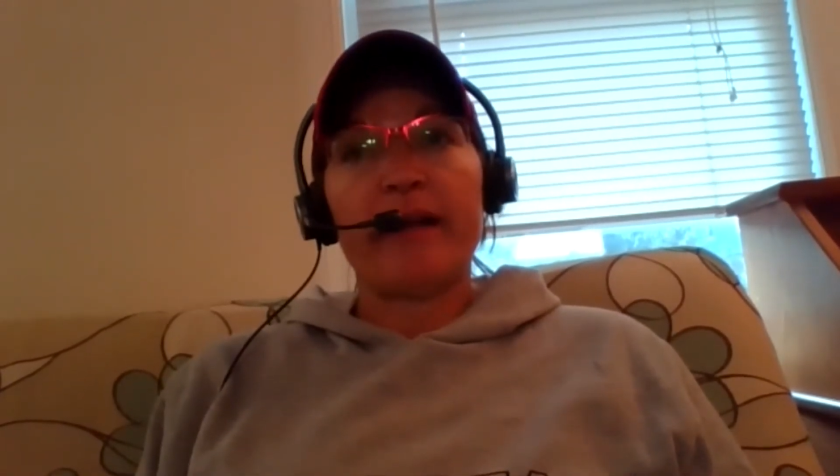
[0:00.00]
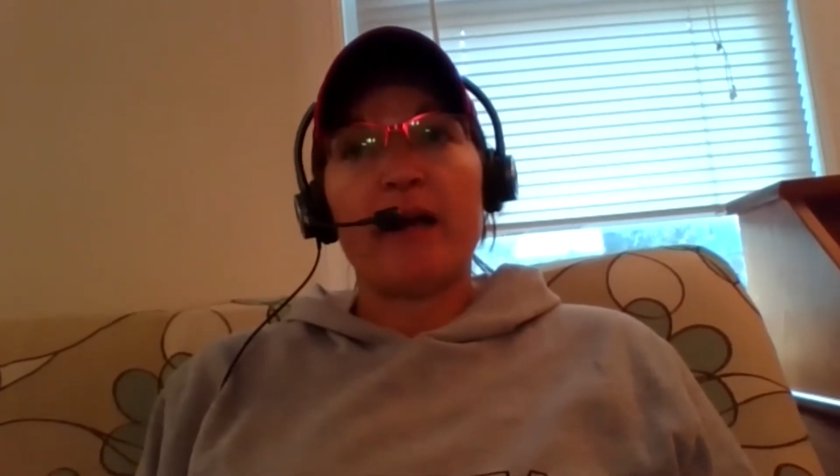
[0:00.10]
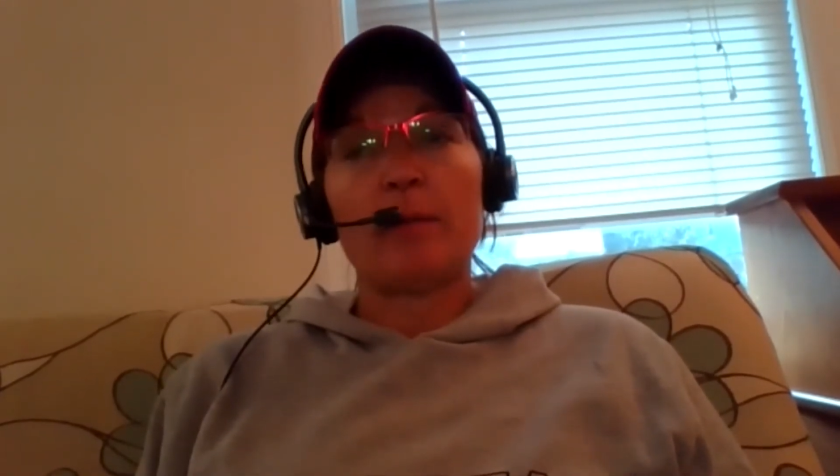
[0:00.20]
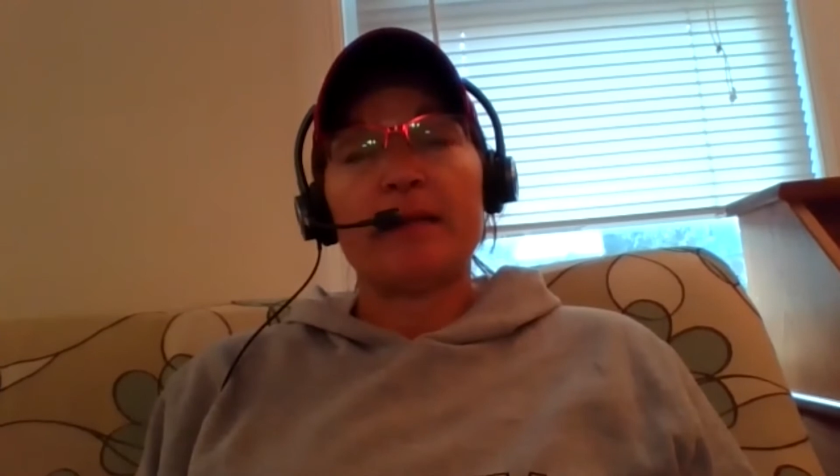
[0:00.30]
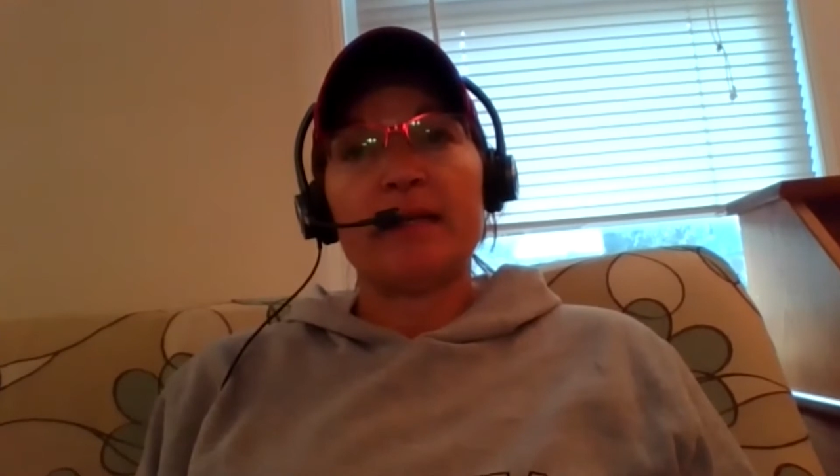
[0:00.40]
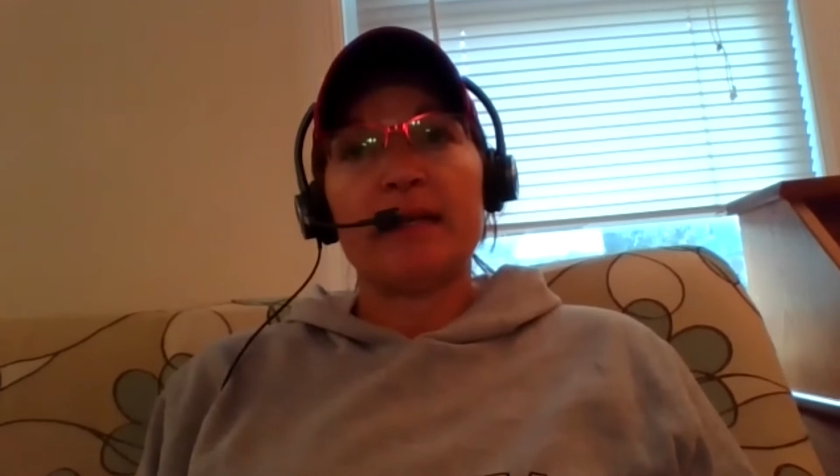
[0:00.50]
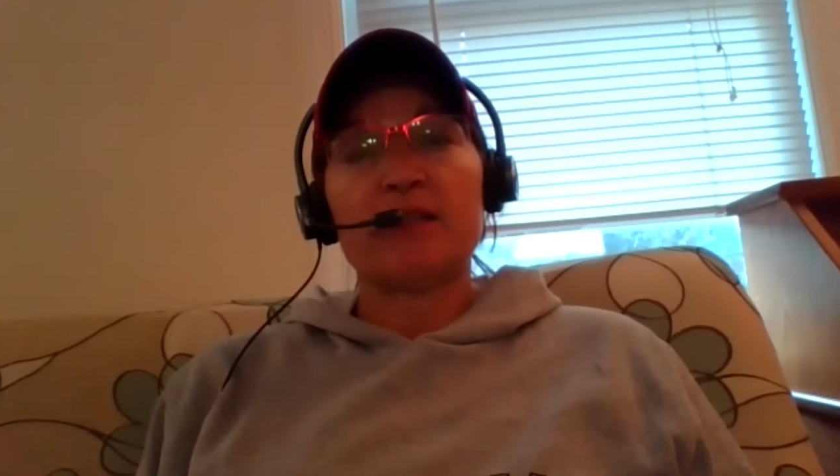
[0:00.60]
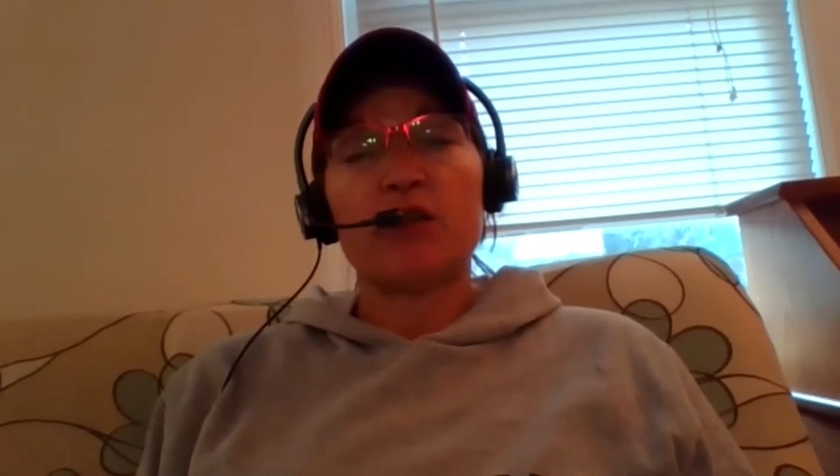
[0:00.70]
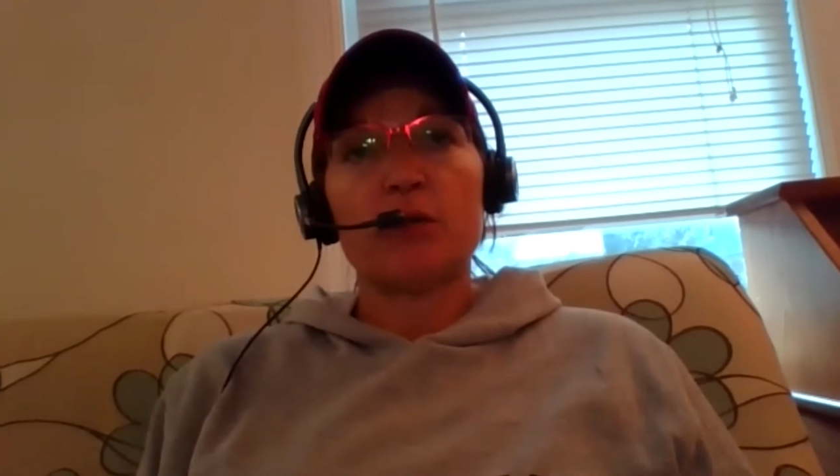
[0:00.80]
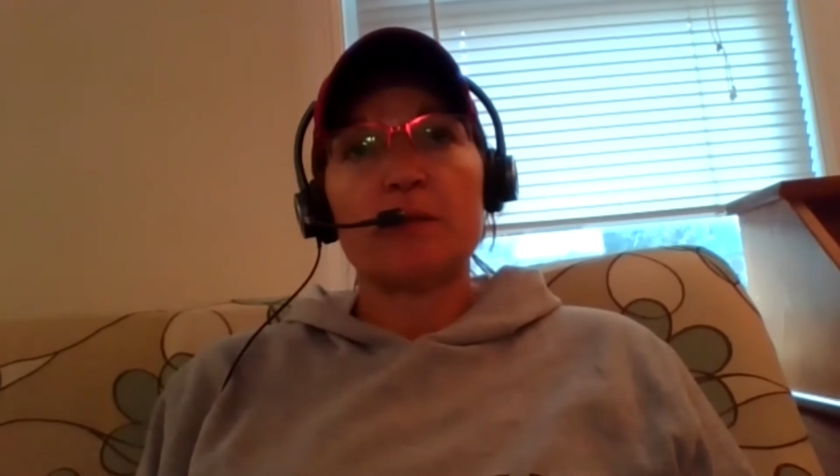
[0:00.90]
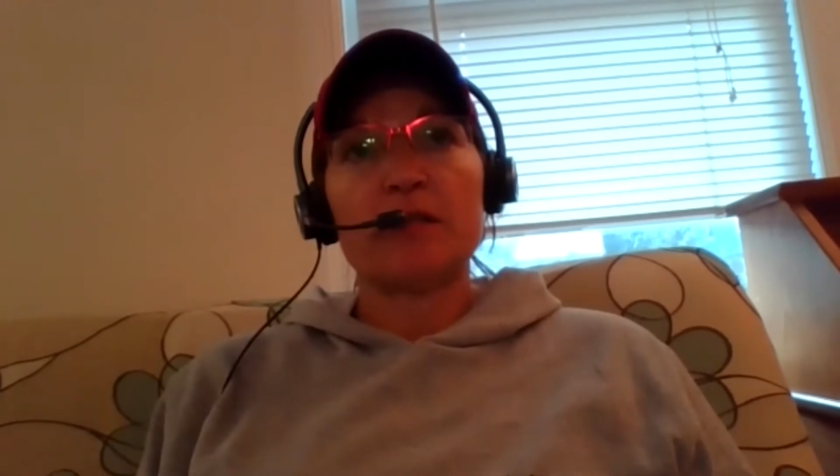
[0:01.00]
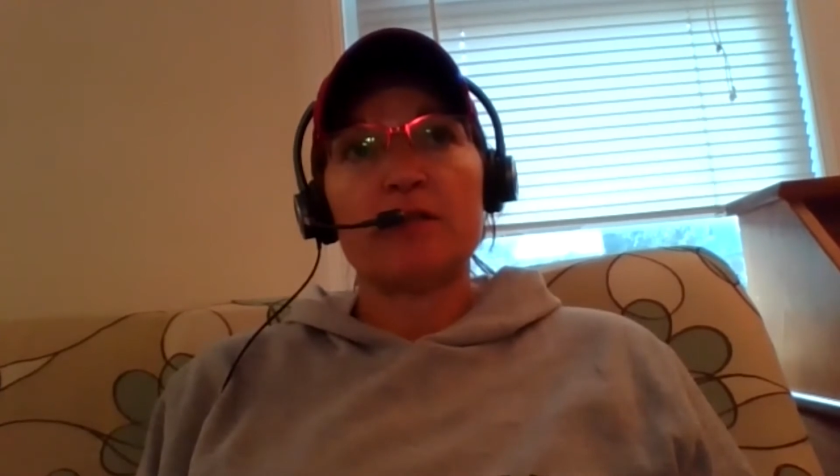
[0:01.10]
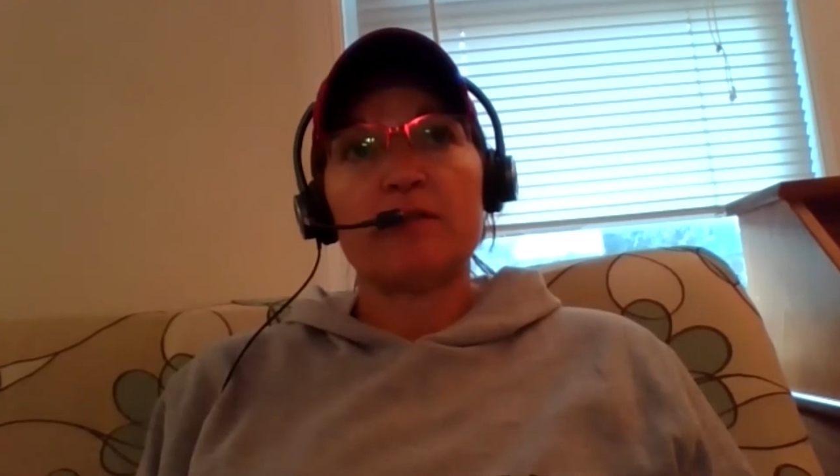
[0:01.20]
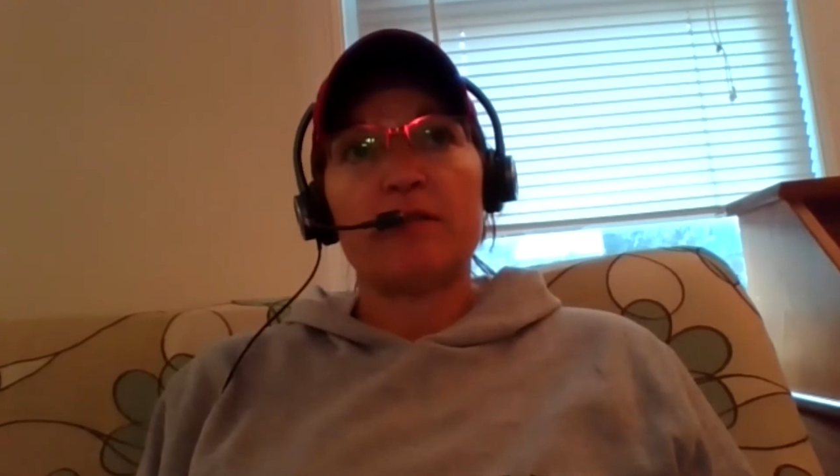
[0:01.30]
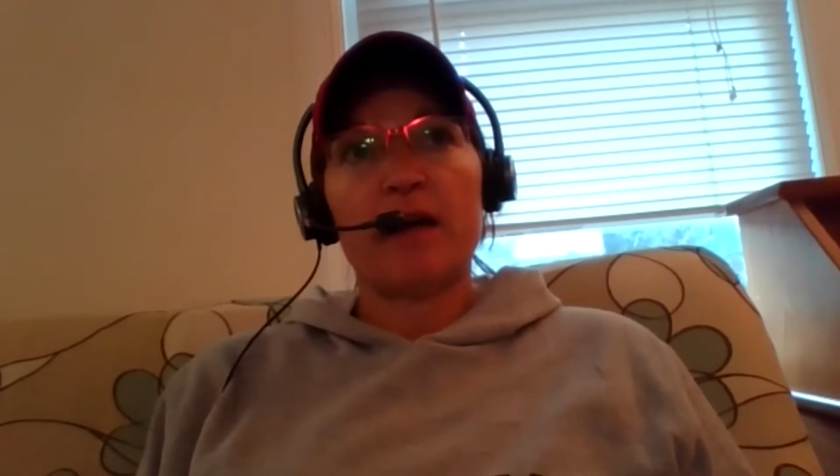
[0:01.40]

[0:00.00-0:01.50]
help in terms of